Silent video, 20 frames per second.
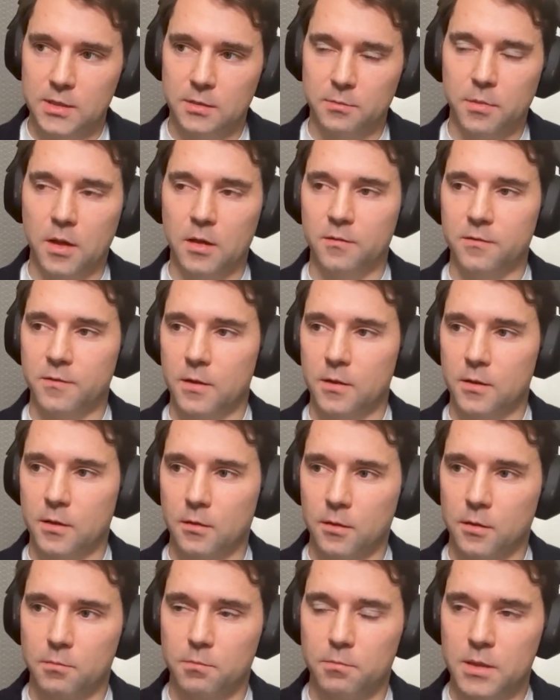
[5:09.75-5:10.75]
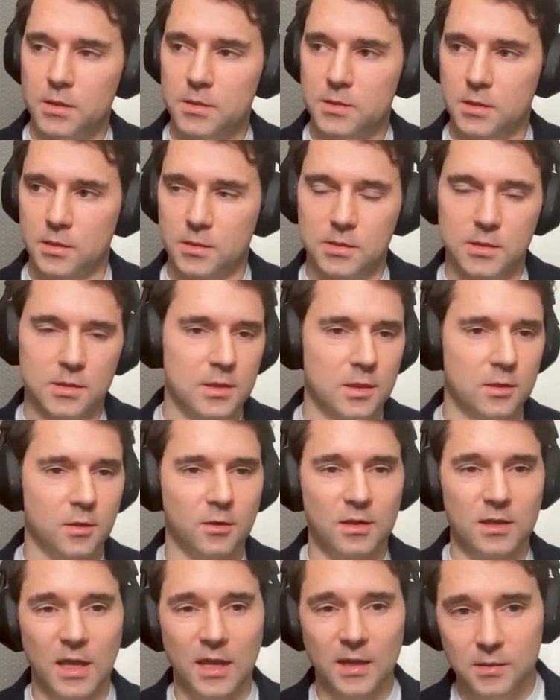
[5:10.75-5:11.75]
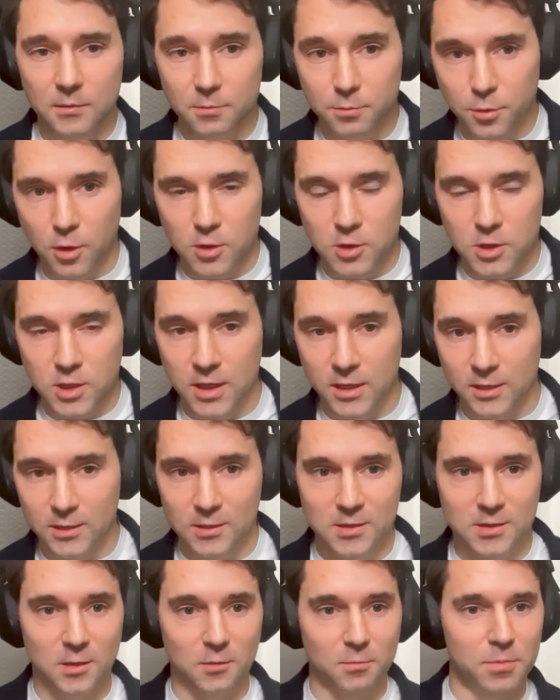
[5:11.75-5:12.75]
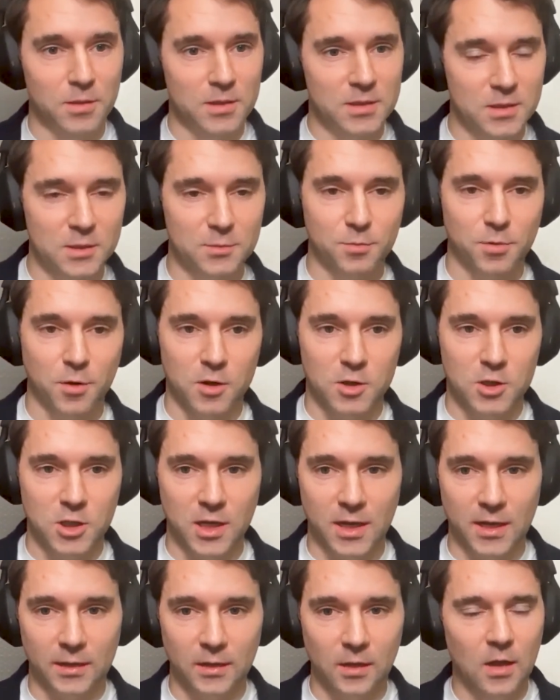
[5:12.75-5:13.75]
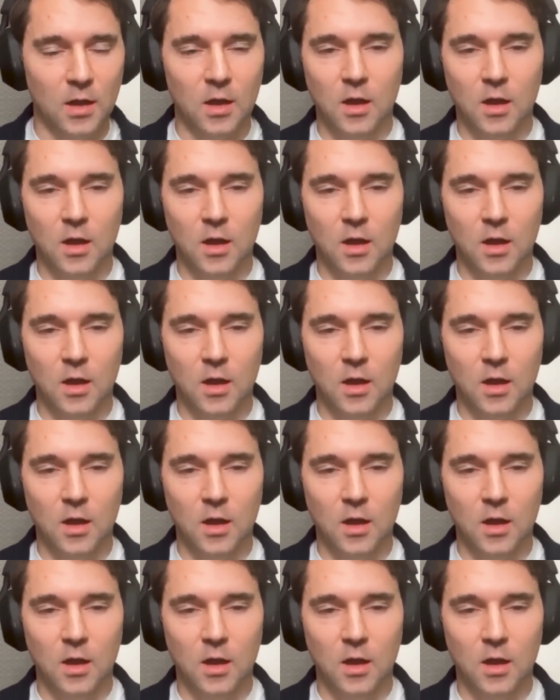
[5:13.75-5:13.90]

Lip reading: that benefit the business? Is it a data project? Is it a business project?